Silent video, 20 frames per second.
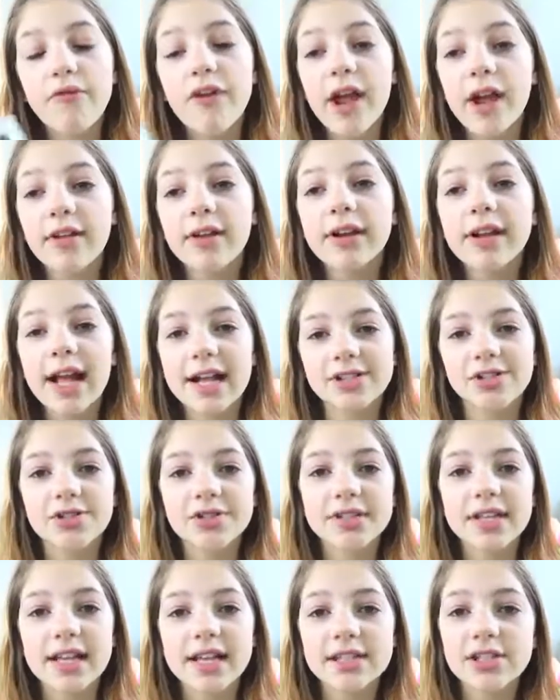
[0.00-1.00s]
very
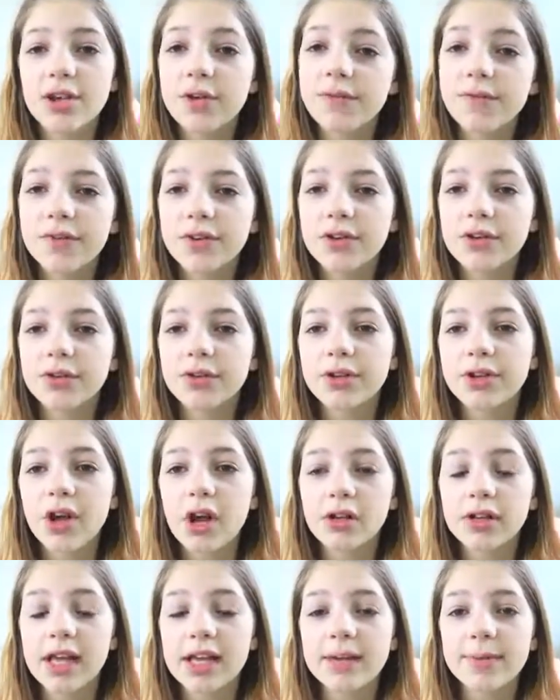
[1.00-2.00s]
natural skin. So if you're
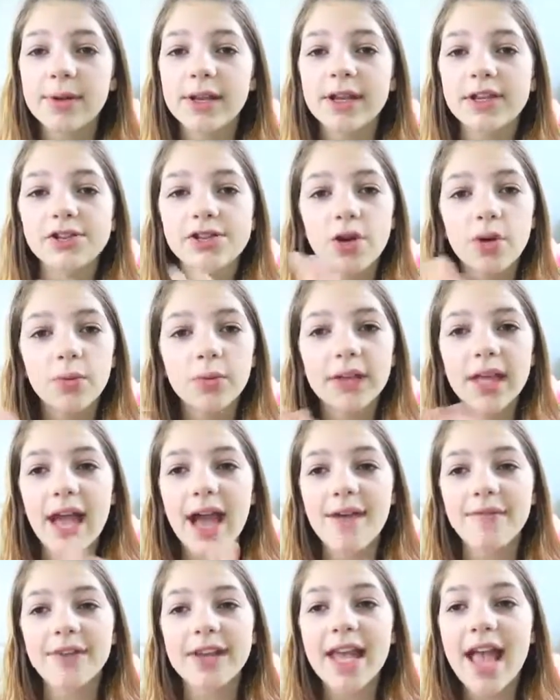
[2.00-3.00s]
young like me and you don't really
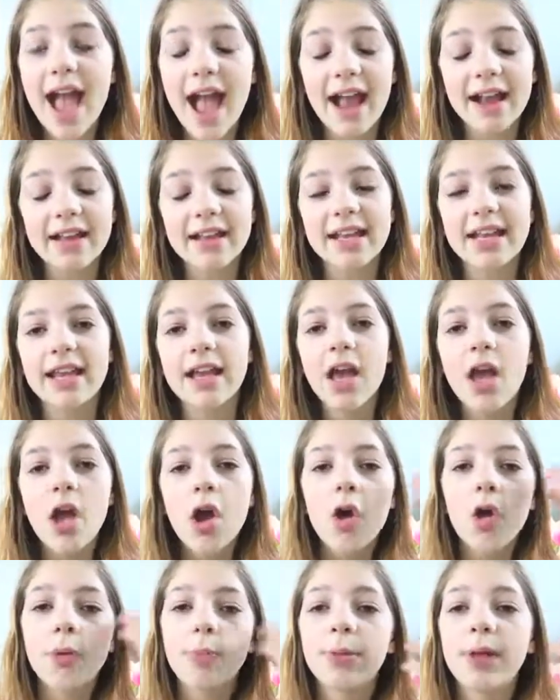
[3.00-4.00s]
have any acne
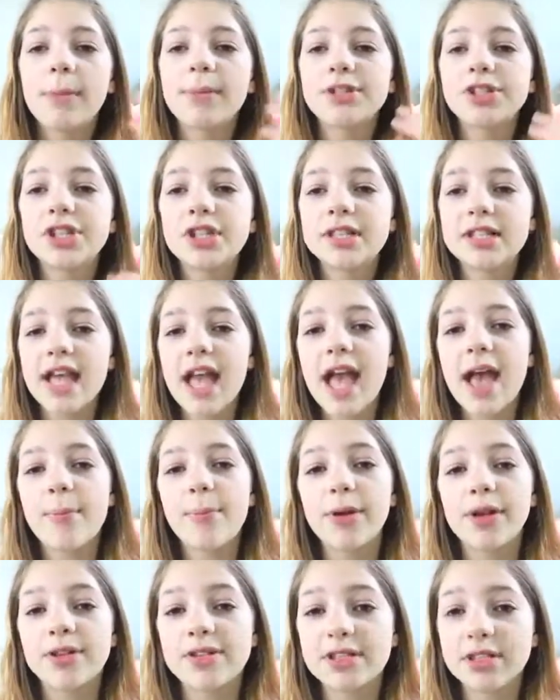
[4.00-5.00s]
or blemishes
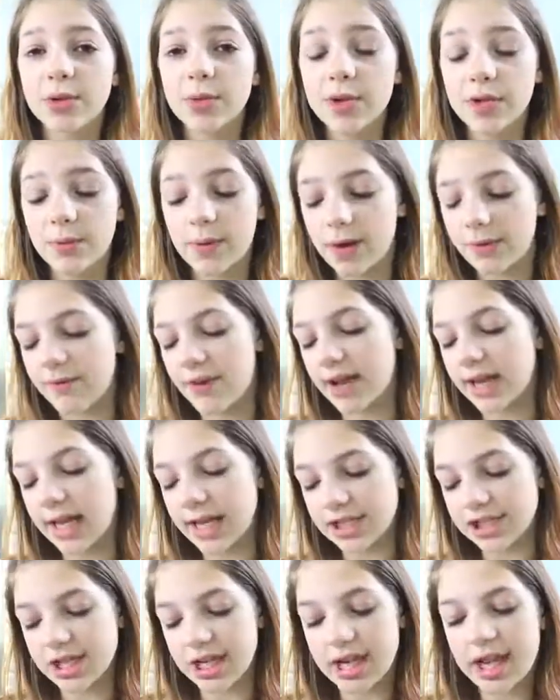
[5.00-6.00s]
yet, but you still want to wear
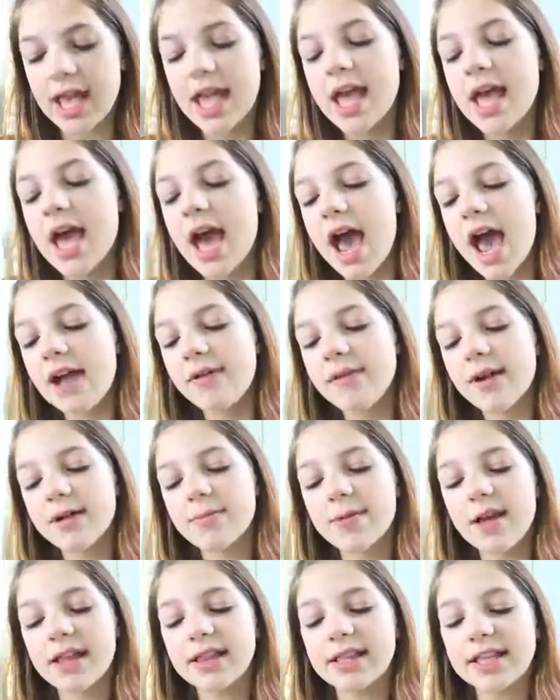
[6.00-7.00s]
foundation, I
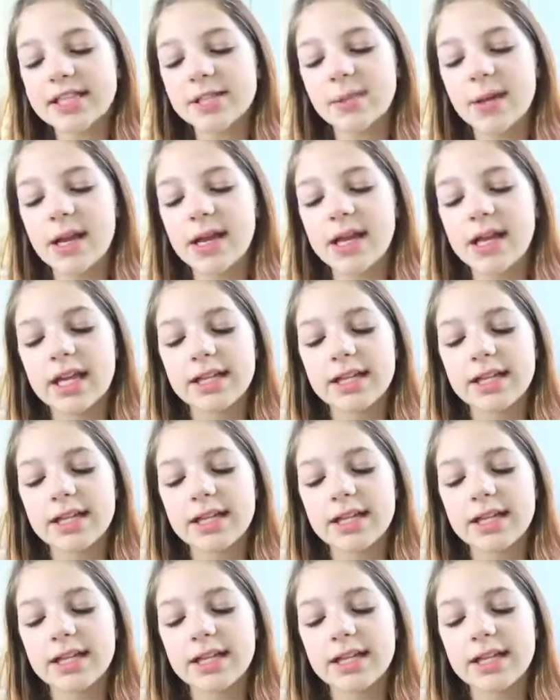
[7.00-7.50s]
recommend this one.